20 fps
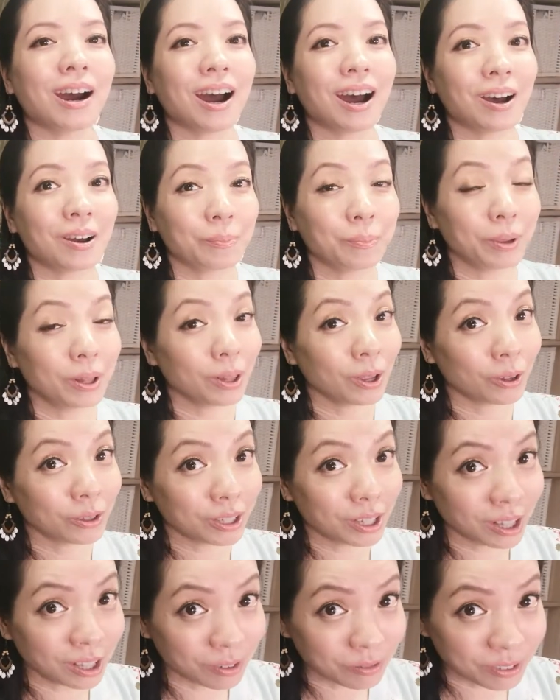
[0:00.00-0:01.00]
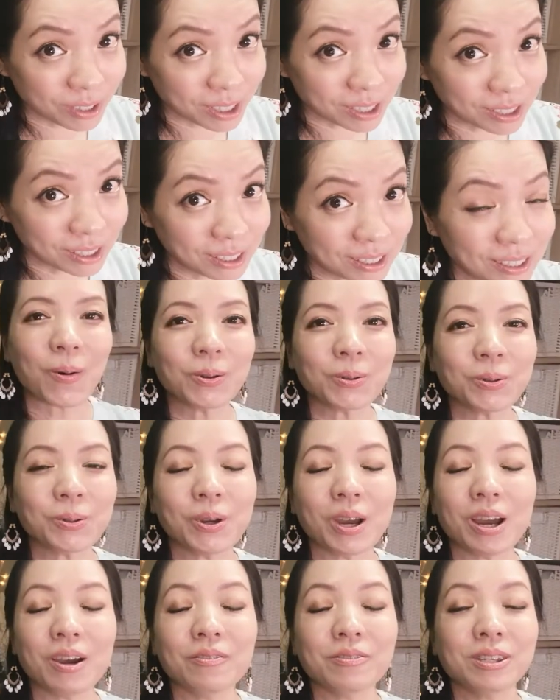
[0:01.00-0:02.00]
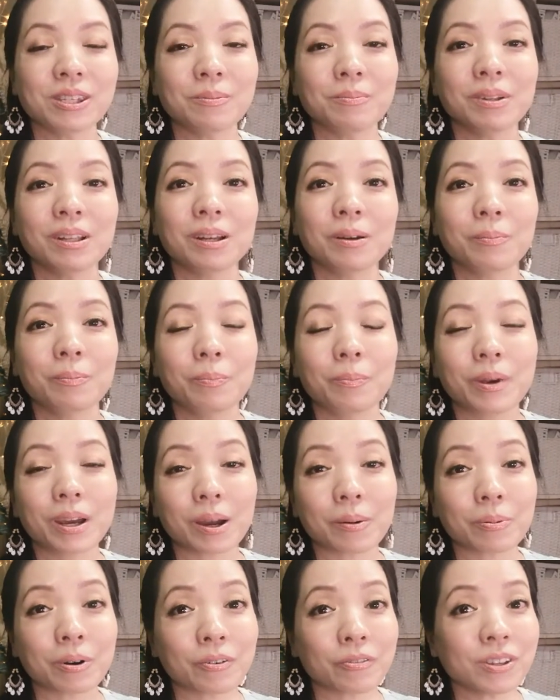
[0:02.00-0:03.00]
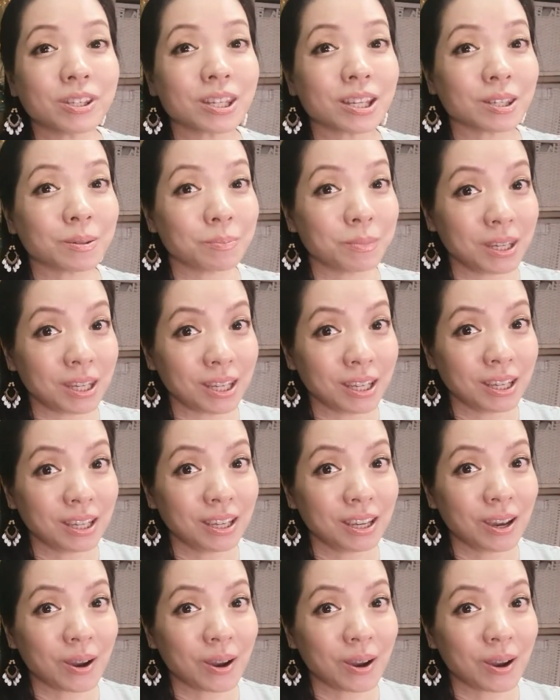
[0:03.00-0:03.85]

are a Milani lover or you have similar makeup preference as me